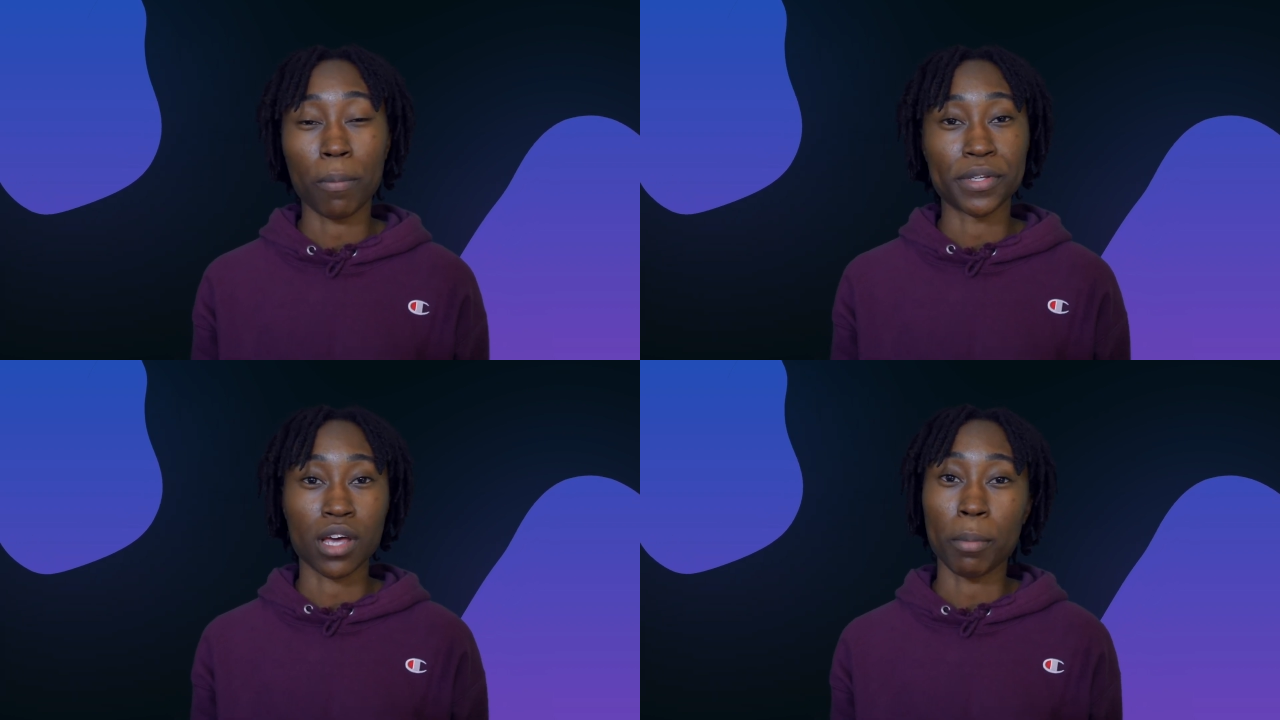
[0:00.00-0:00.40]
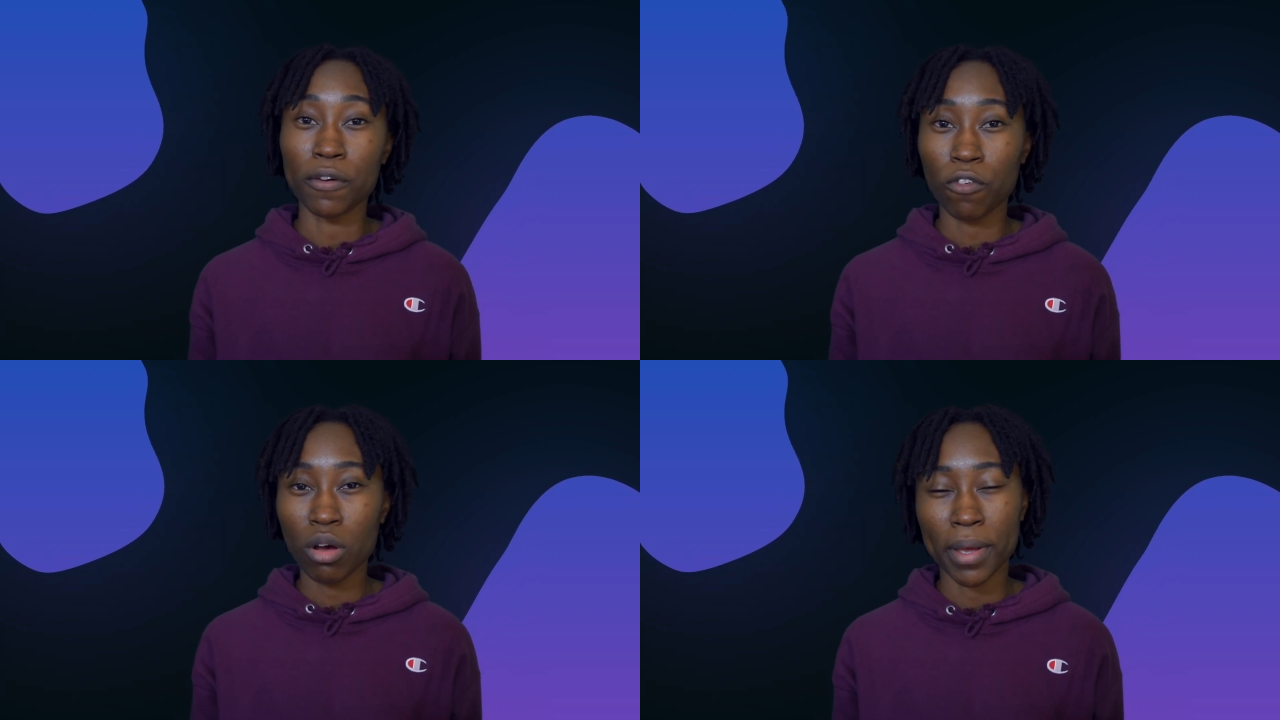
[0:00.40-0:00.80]
is coming
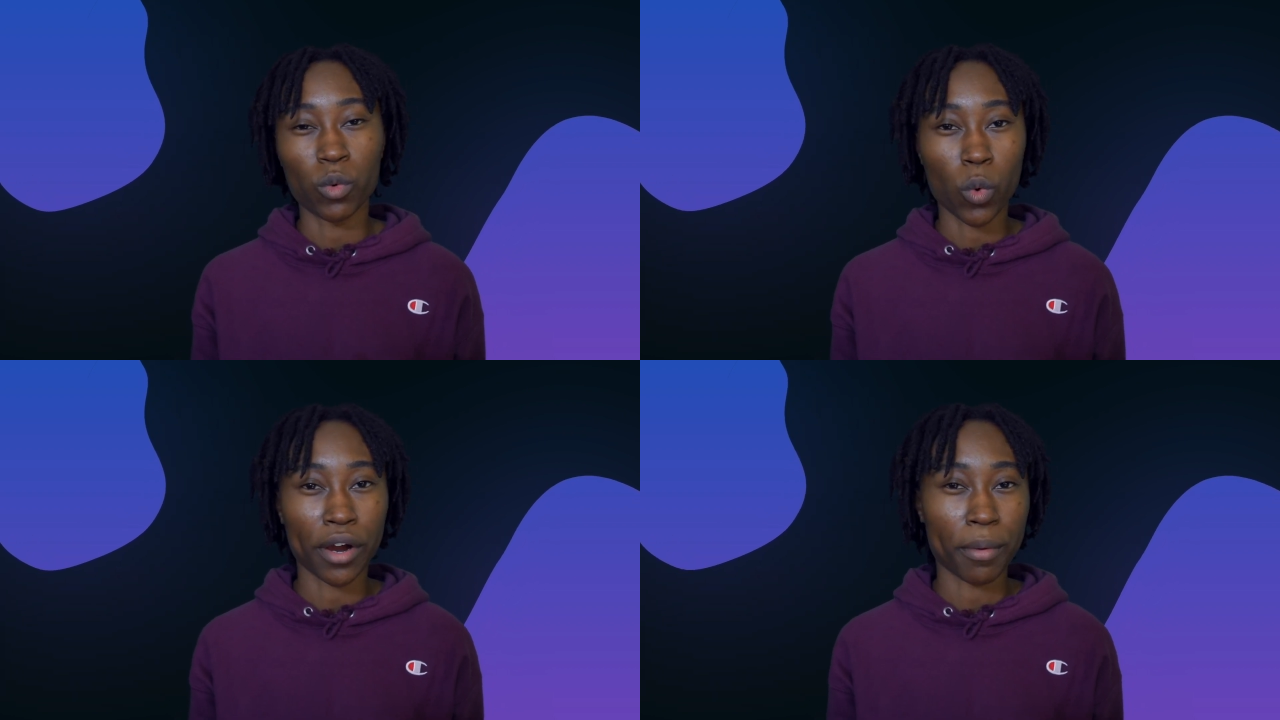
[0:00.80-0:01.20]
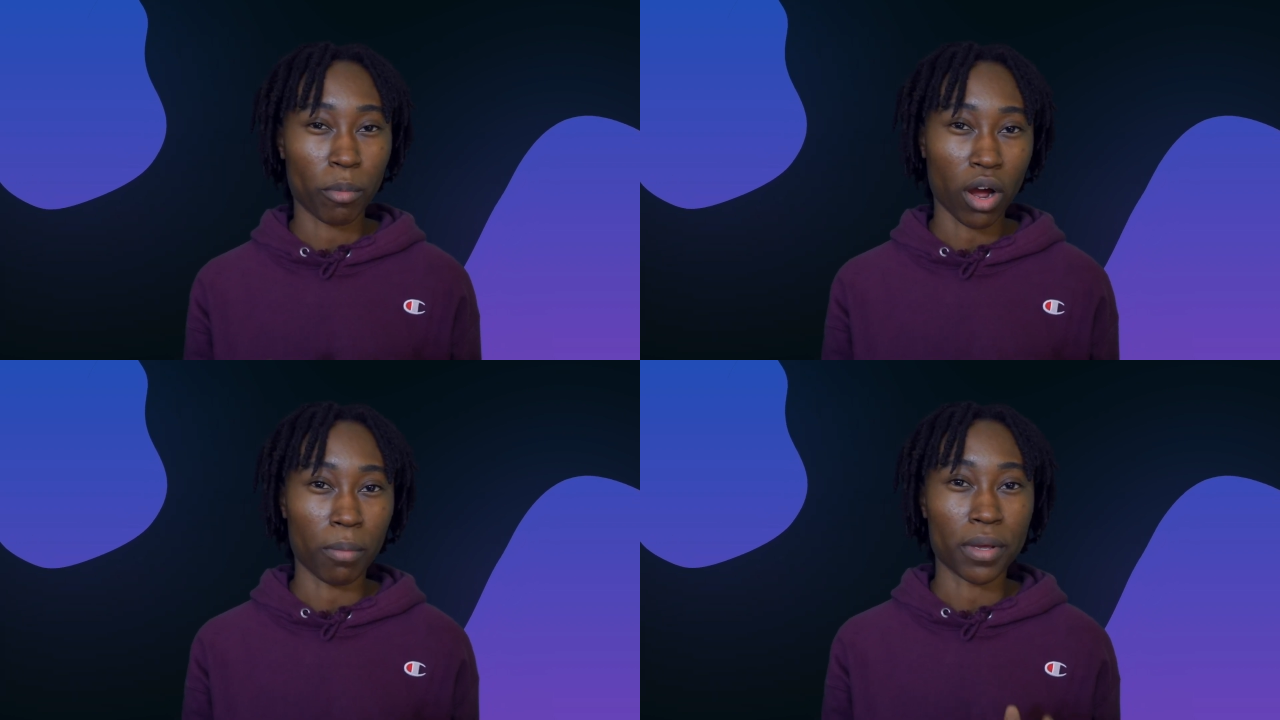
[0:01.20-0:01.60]
from and where a
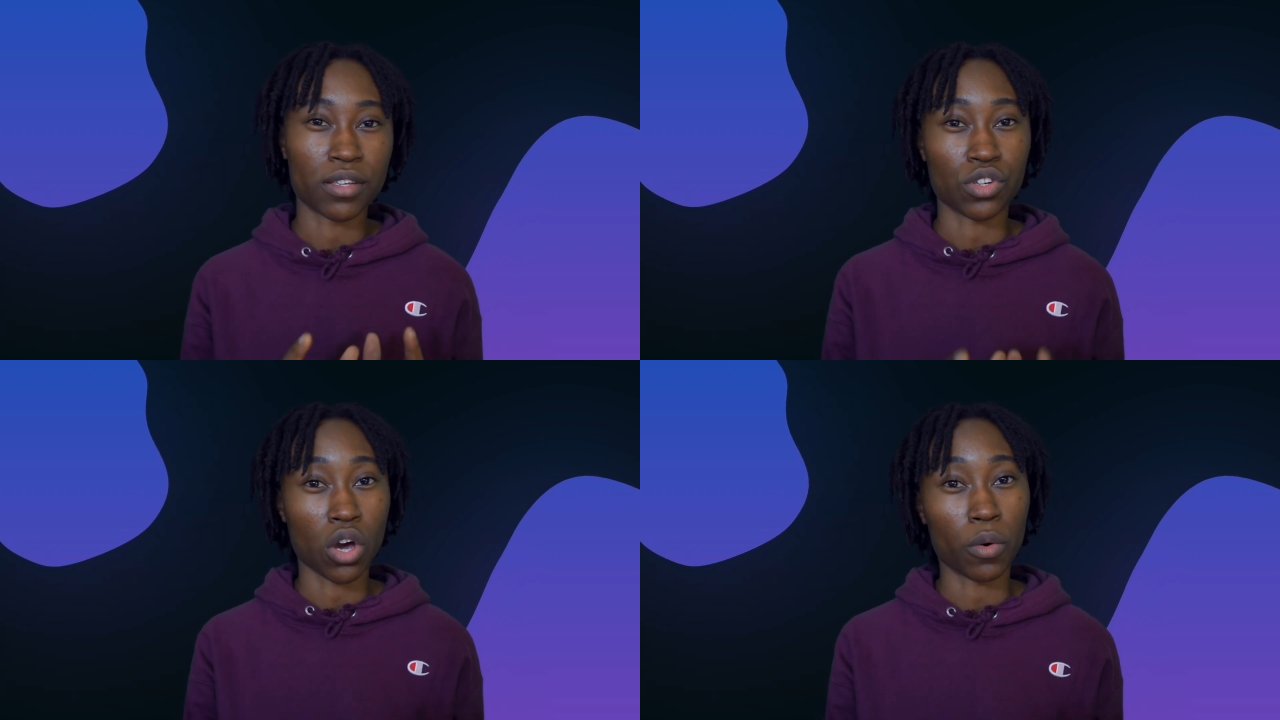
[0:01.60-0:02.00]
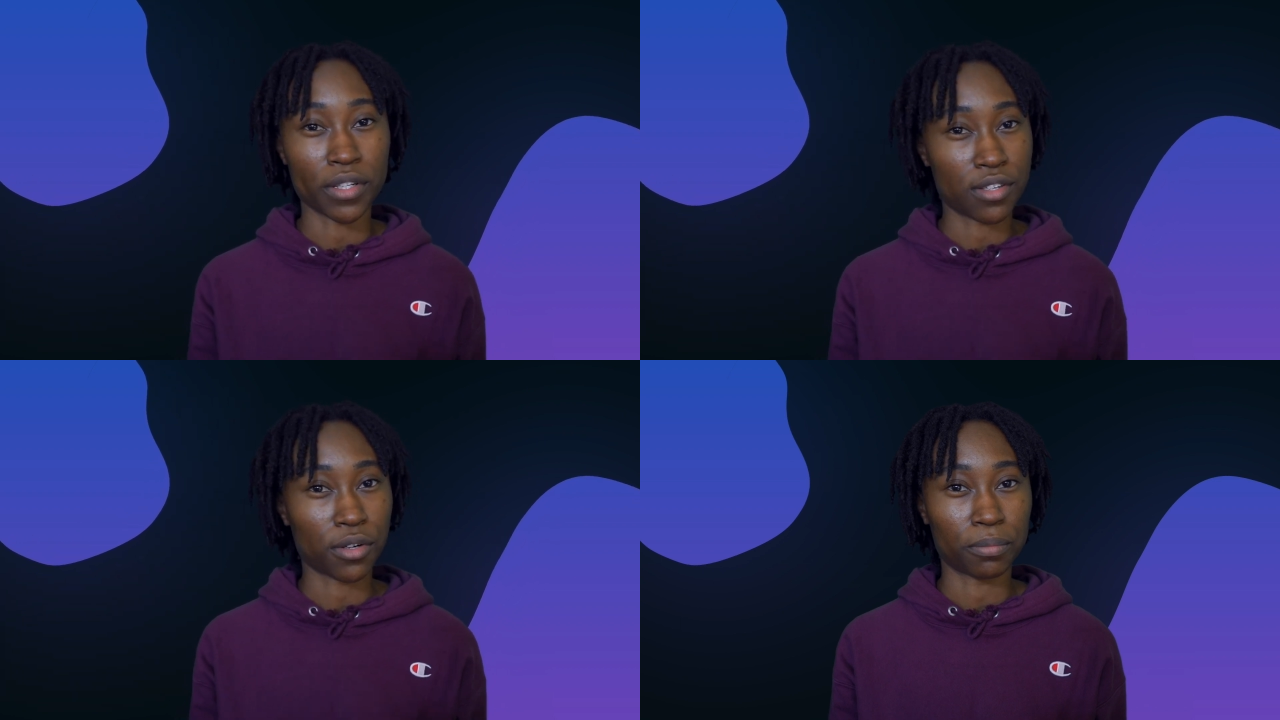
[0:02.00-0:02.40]
prop is going
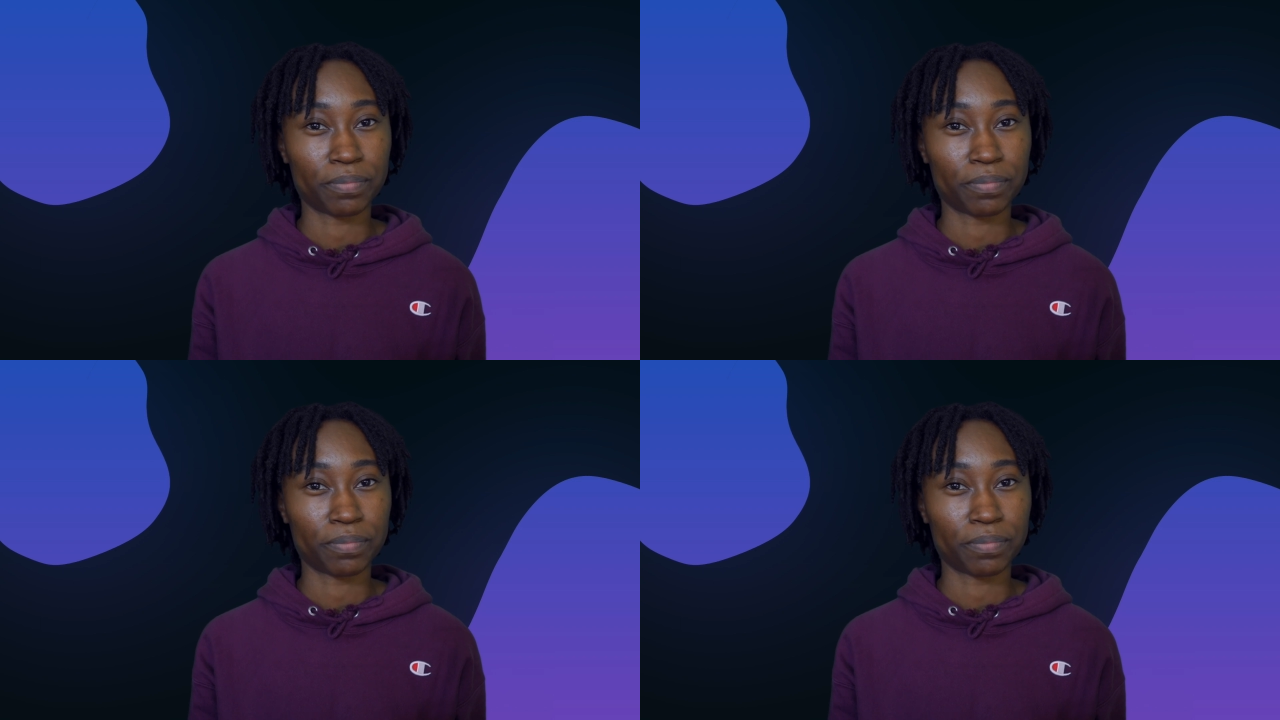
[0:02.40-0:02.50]
to.